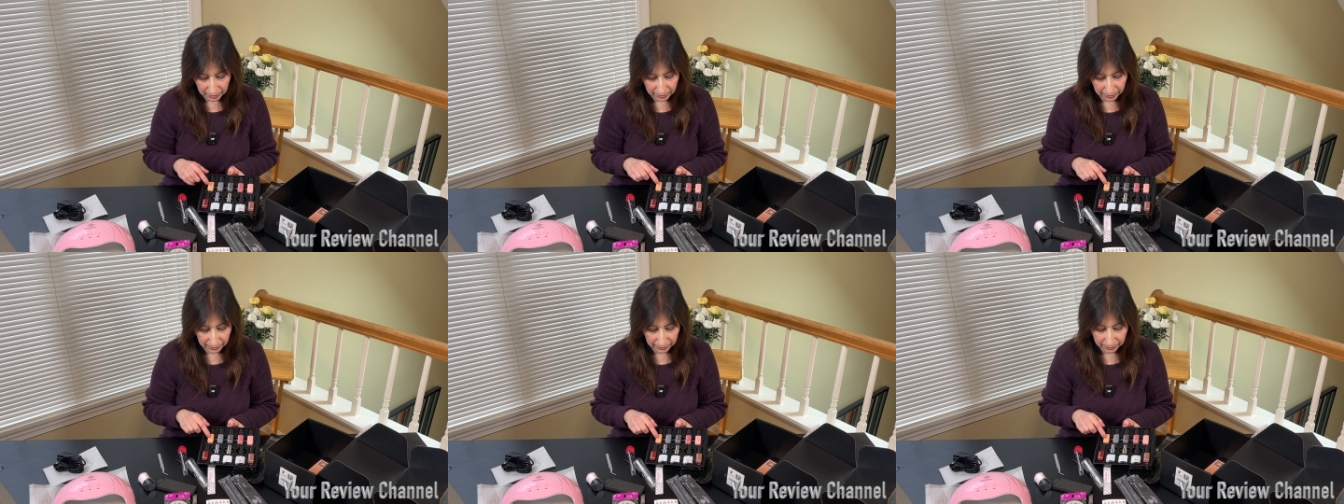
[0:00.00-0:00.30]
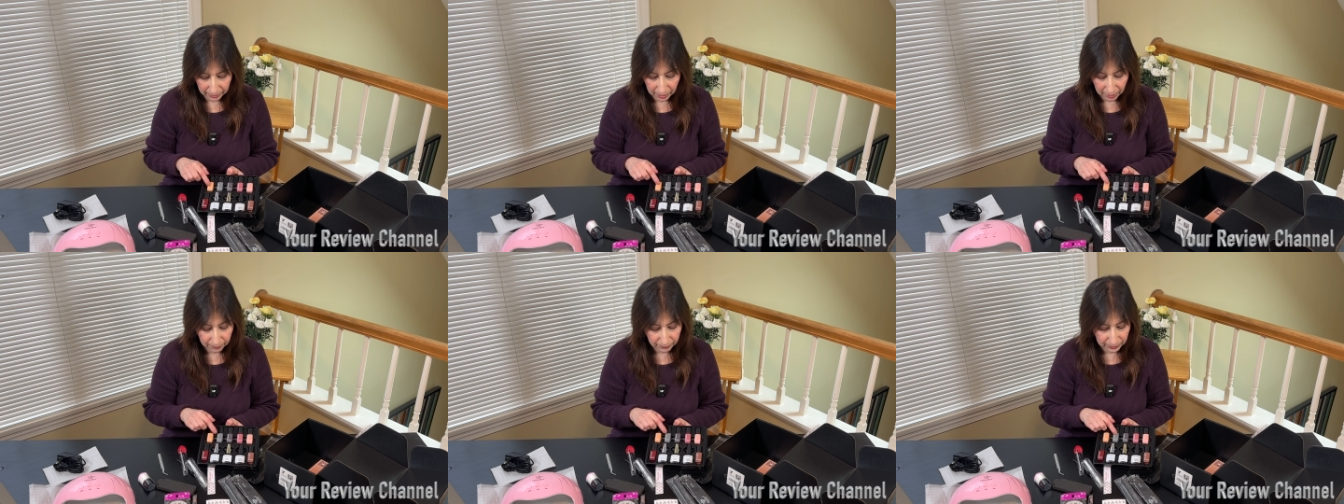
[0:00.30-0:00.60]

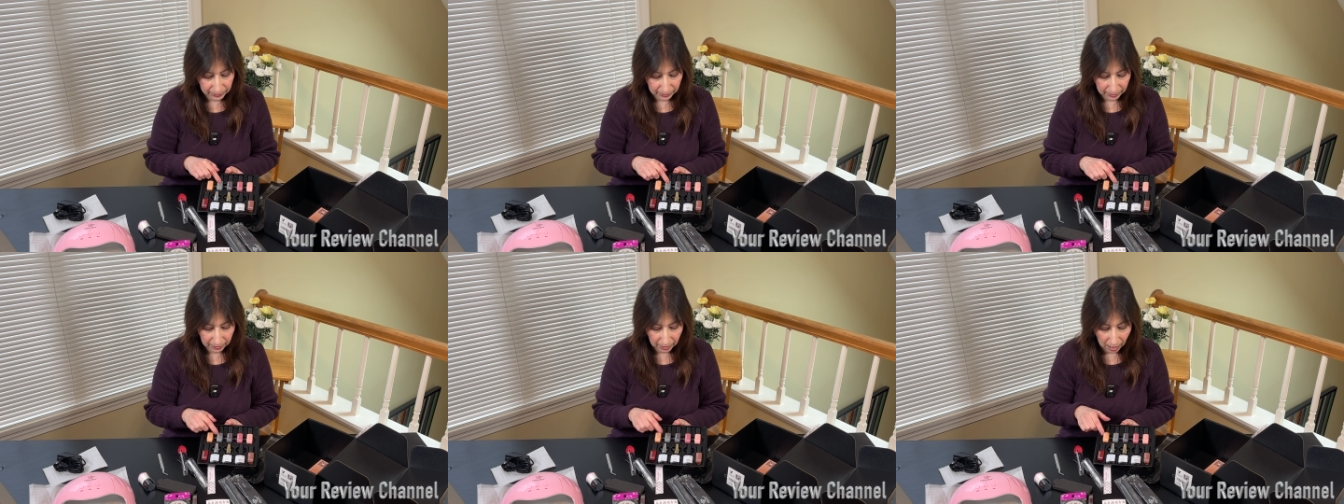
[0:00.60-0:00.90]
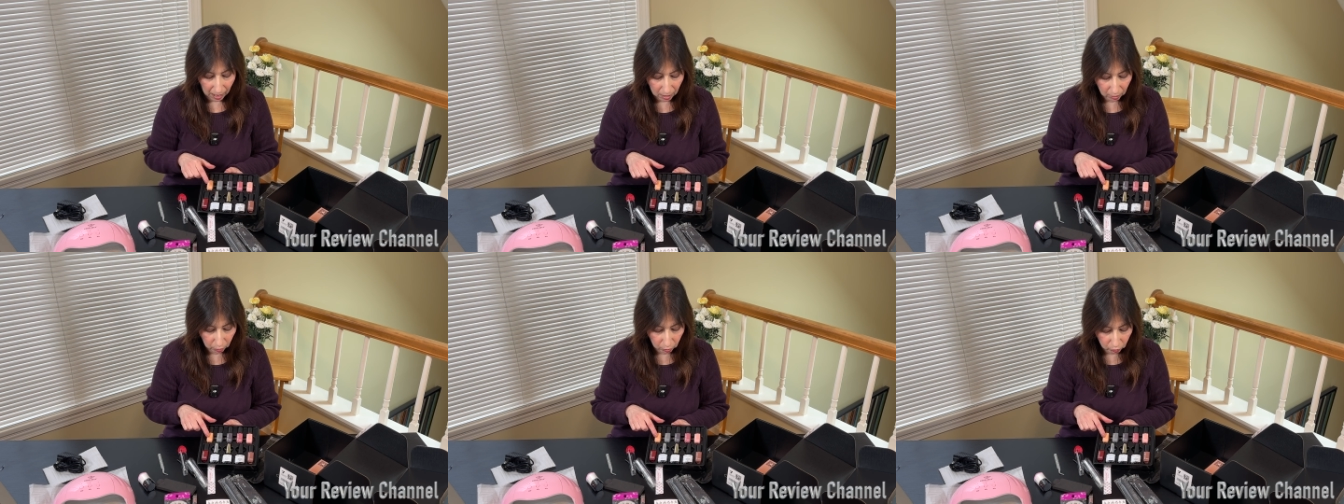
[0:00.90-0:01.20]
it comes in
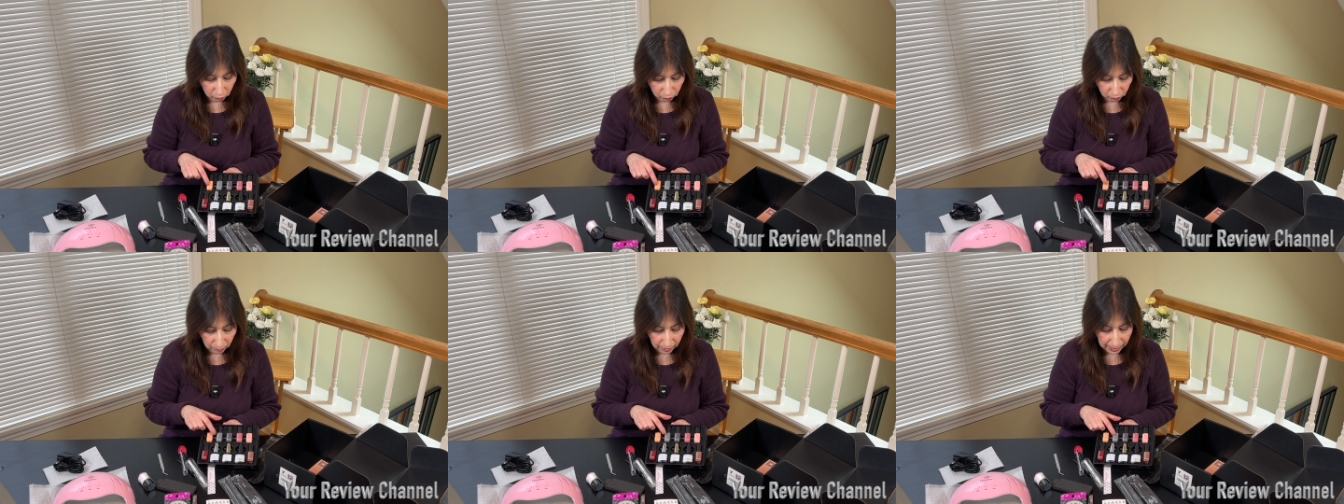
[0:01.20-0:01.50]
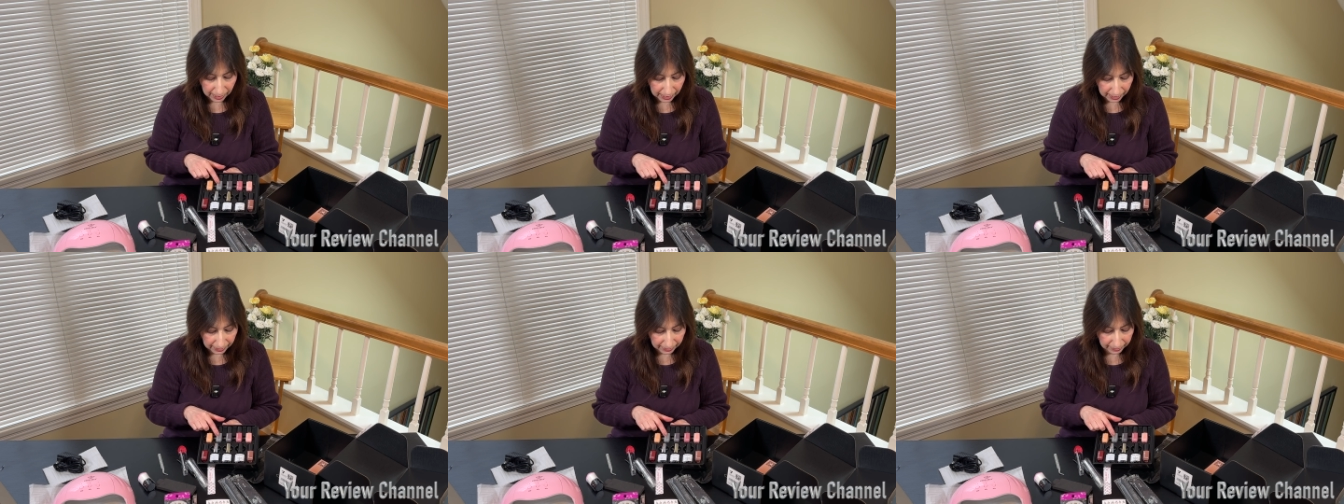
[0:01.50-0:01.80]
a
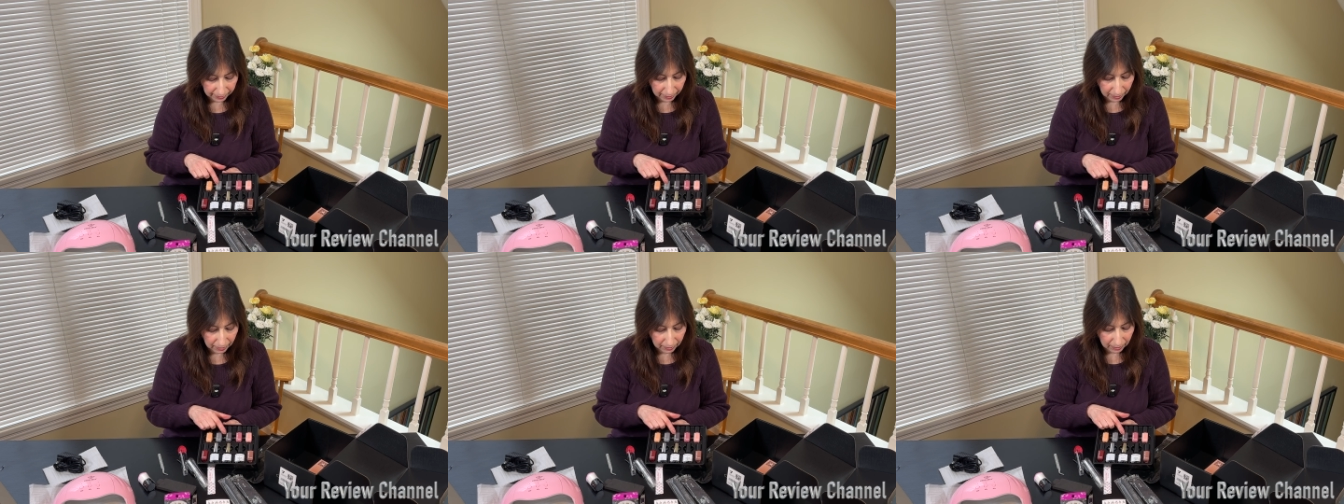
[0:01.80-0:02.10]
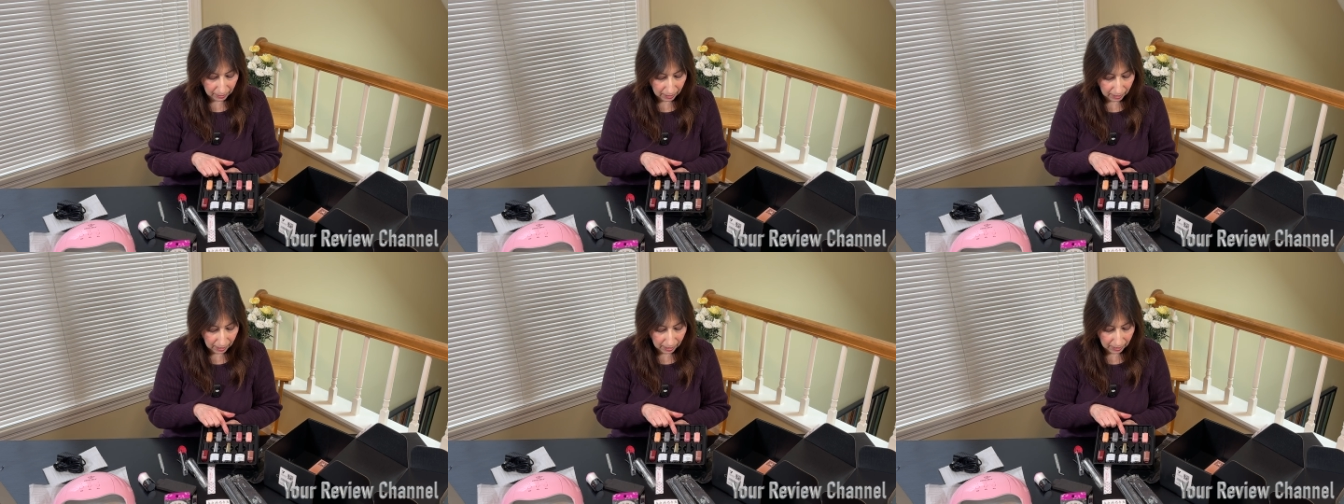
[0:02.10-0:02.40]
gray,
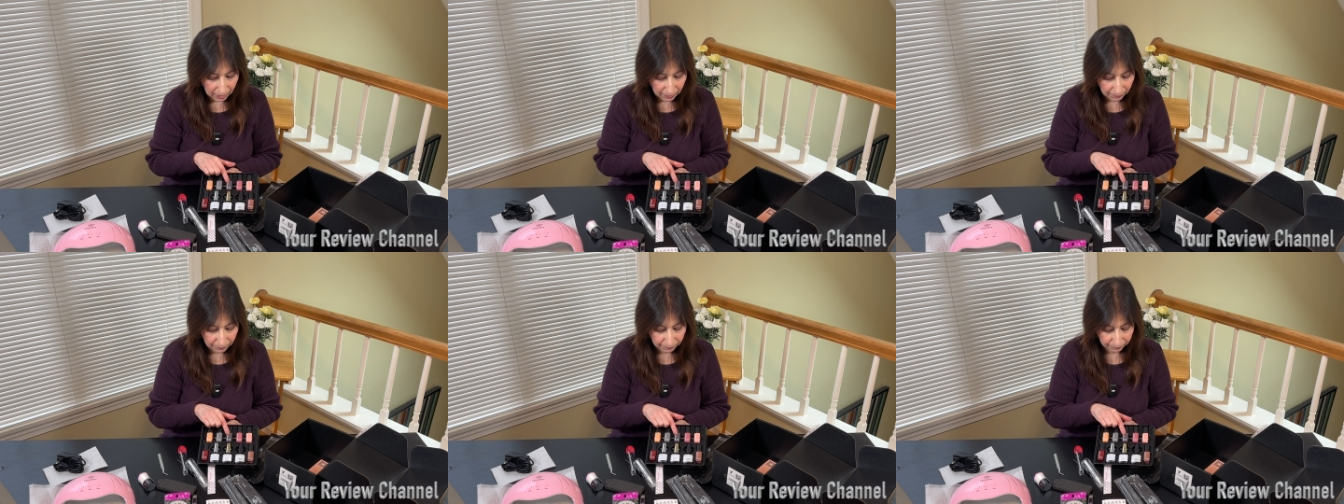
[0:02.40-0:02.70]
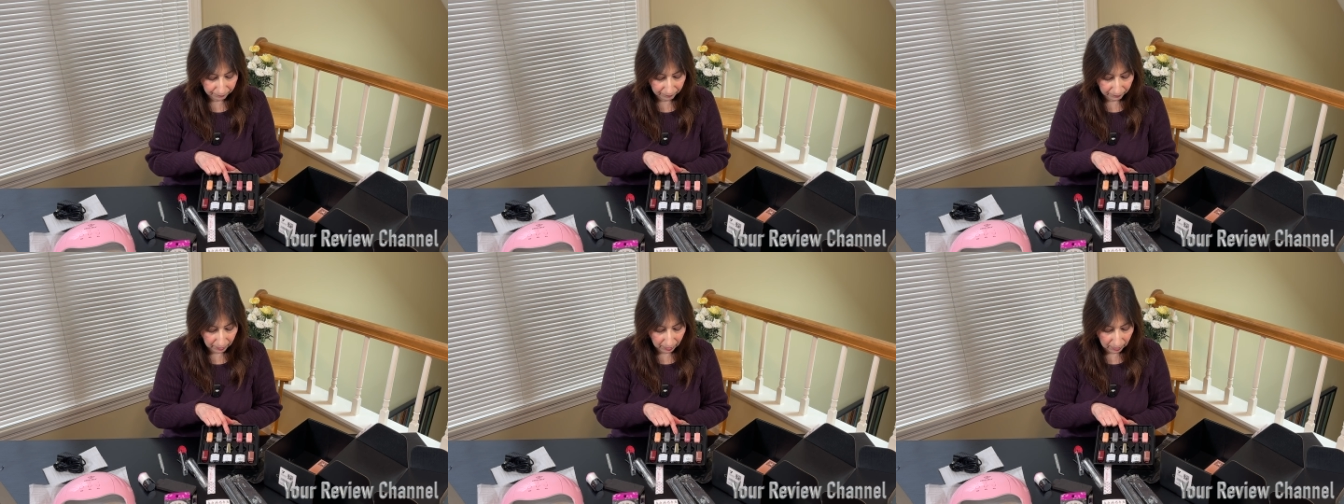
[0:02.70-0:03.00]

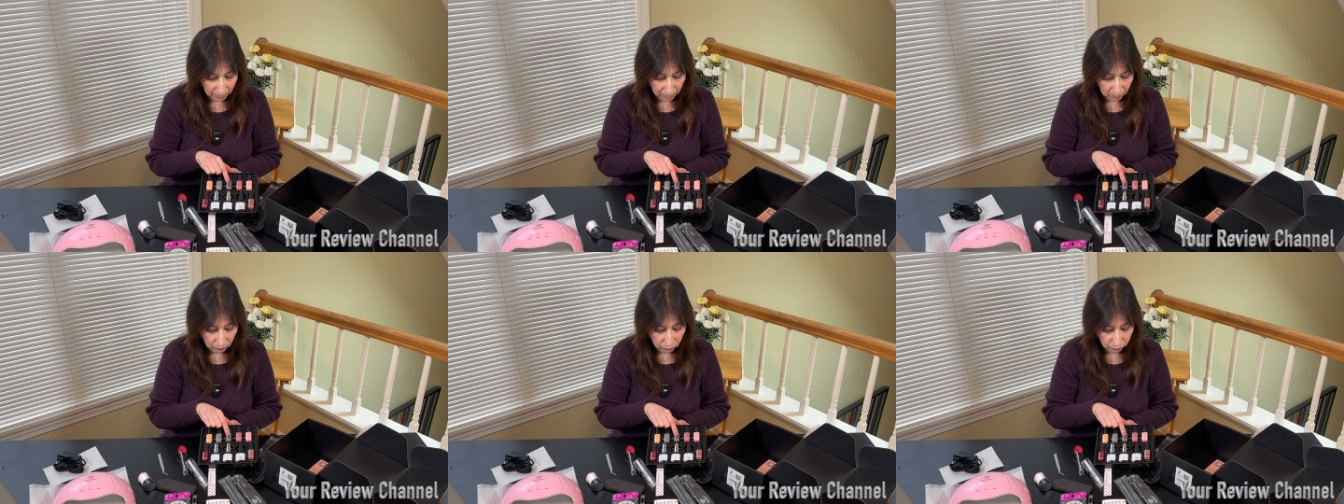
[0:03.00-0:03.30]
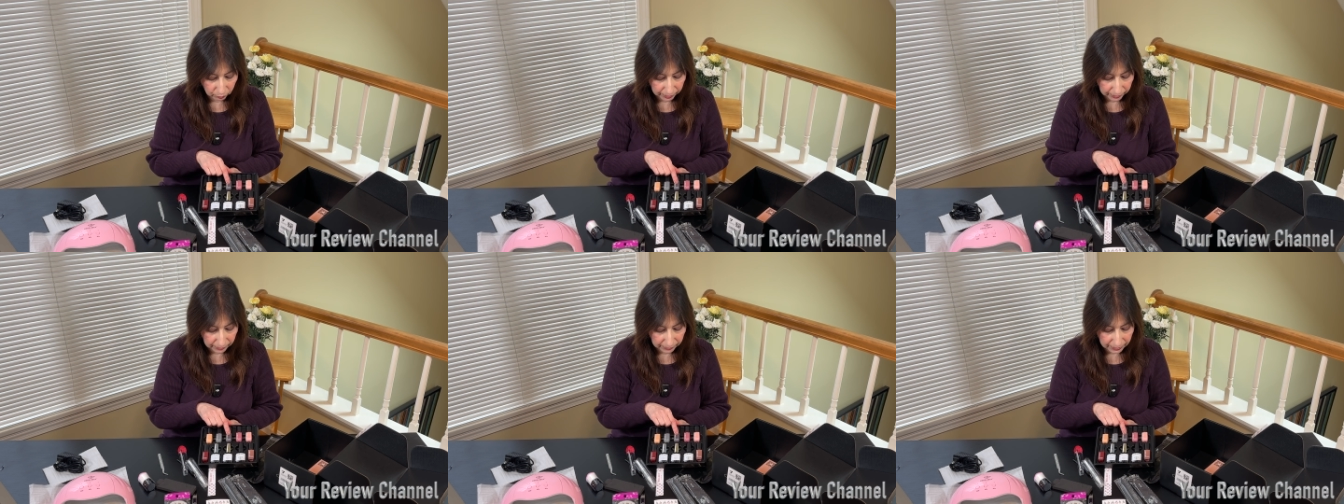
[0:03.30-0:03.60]
a
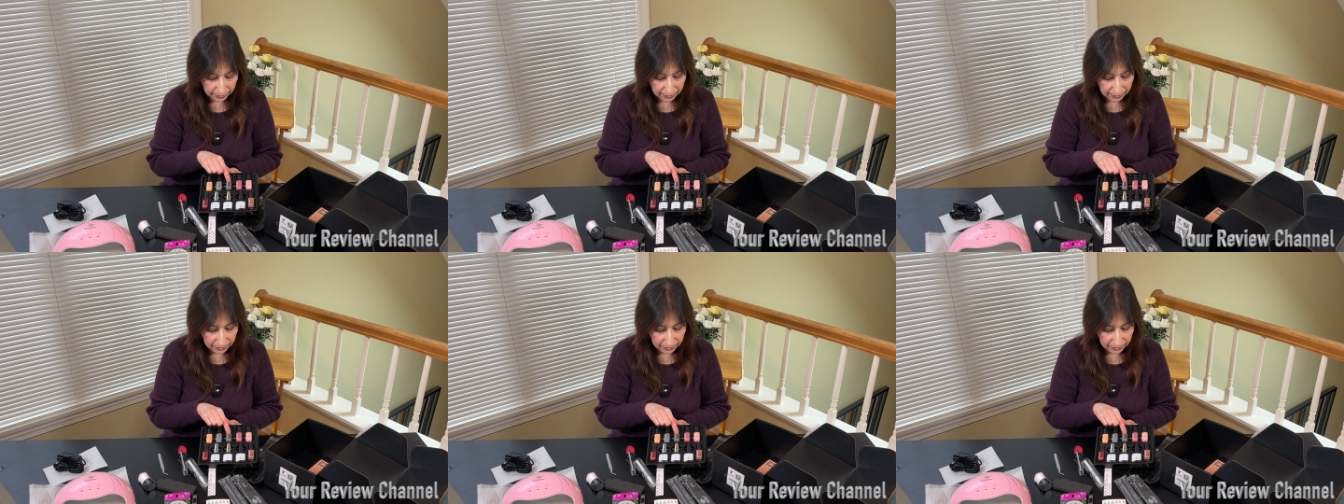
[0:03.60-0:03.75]
really